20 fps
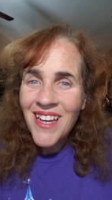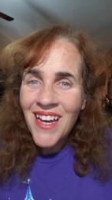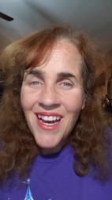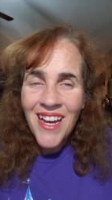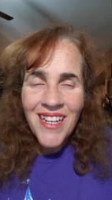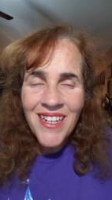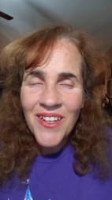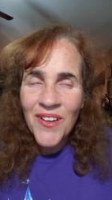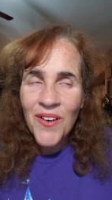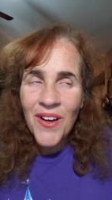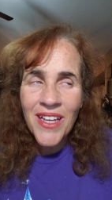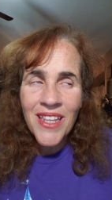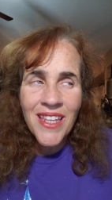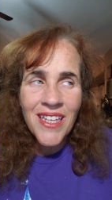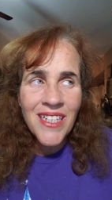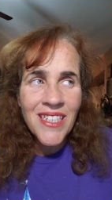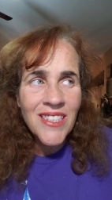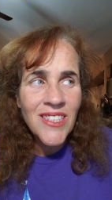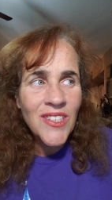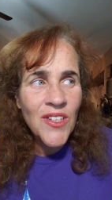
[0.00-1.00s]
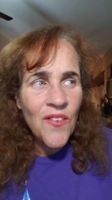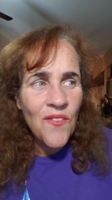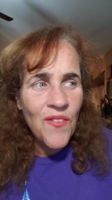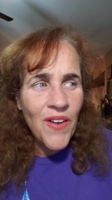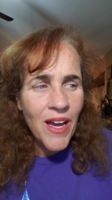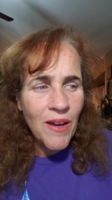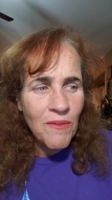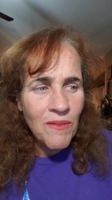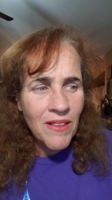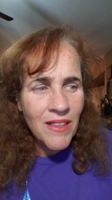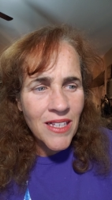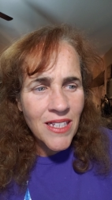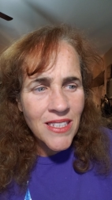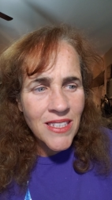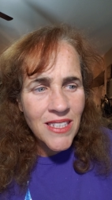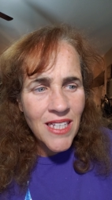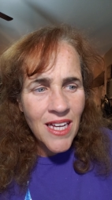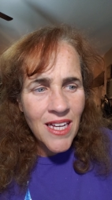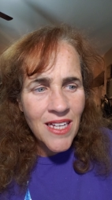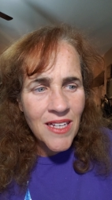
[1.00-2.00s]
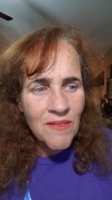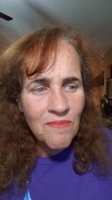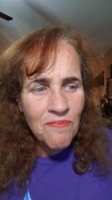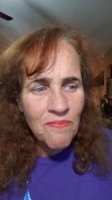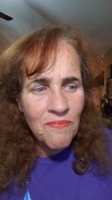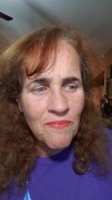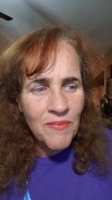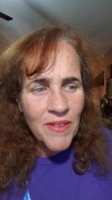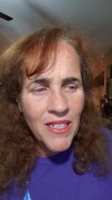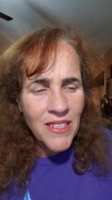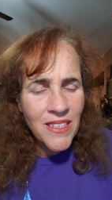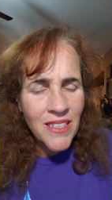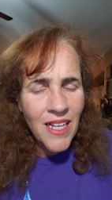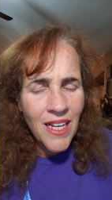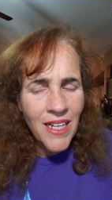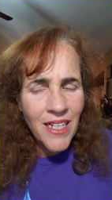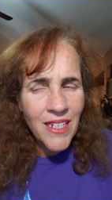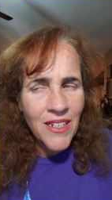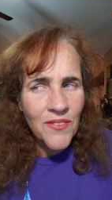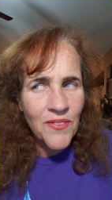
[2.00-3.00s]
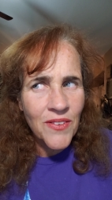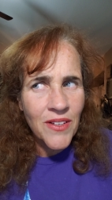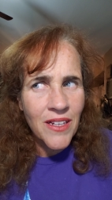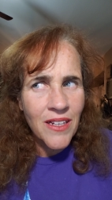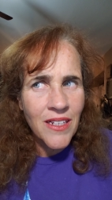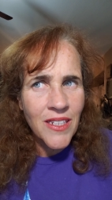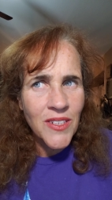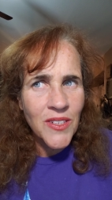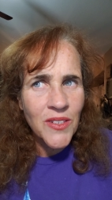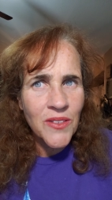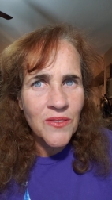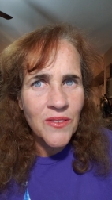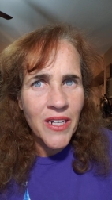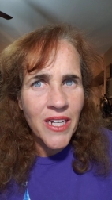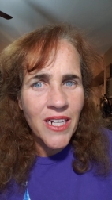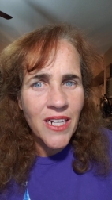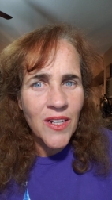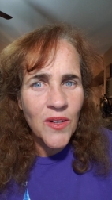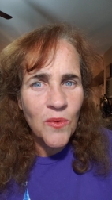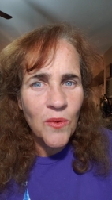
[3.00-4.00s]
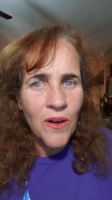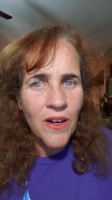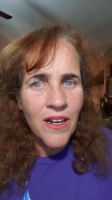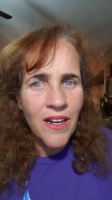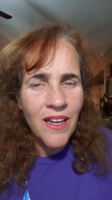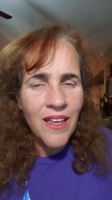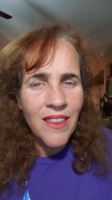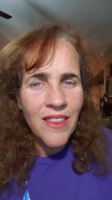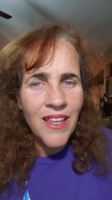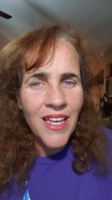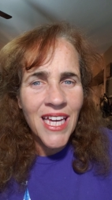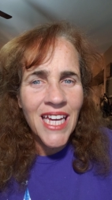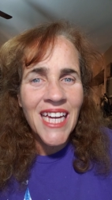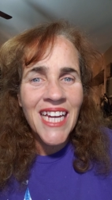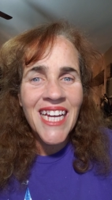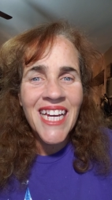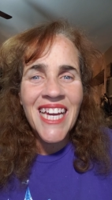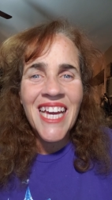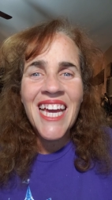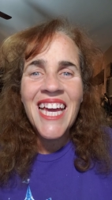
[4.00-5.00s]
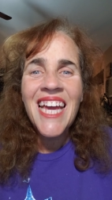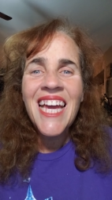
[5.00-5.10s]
I know, I think it's so fabulous. Um, it's kind of an underrated one, I think,